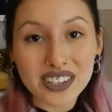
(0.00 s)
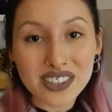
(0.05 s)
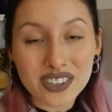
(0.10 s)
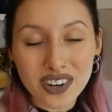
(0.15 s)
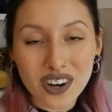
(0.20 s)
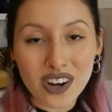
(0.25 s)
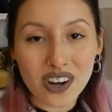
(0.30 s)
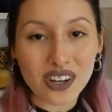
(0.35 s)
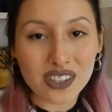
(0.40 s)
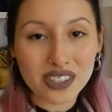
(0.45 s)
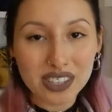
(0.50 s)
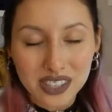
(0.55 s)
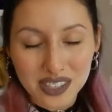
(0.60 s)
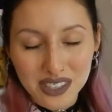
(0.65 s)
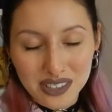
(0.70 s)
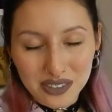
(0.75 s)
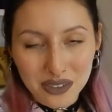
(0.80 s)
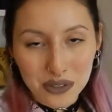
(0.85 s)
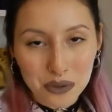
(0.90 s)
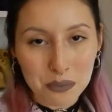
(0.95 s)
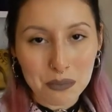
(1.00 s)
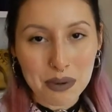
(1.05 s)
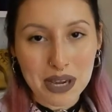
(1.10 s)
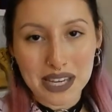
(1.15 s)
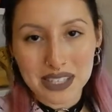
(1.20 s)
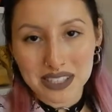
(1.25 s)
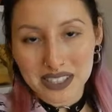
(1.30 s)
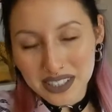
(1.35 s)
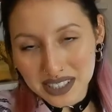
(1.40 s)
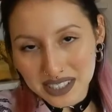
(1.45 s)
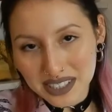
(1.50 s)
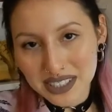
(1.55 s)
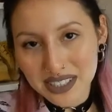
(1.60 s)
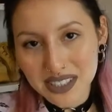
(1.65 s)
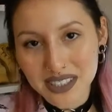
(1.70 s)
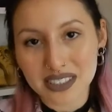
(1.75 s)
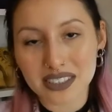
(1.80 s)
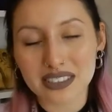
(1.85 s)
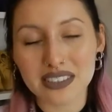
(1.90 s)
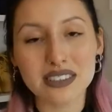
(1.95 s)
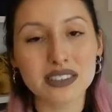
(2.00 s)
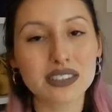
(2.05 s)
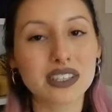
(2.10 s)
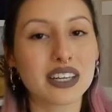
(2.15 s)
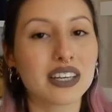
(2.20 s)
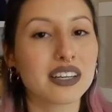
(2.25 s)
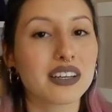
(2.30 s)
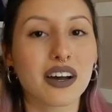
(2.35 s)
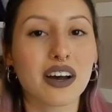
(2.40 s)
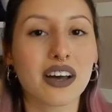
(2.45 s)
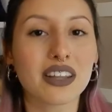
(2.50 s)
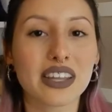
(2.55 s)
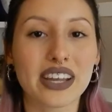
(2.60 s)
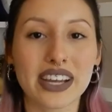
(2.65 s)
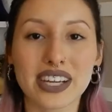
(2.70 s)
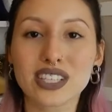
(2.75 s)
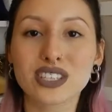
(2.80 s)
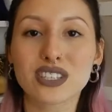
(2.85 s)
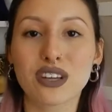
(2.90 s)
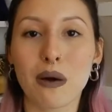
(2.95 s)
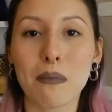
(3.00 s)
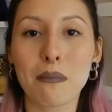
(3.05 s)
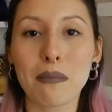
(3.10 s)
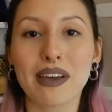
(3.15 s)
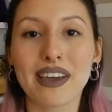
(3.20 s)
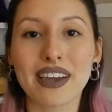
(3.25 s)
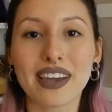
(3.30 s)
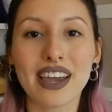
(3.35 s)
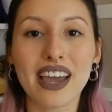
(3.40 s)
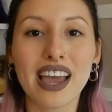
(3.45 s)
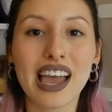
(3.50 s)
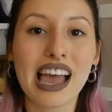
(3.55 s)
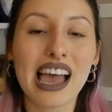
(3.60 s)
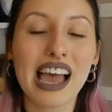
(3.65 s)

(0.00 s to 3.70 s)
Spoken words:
through all the cool pages and did online shopping,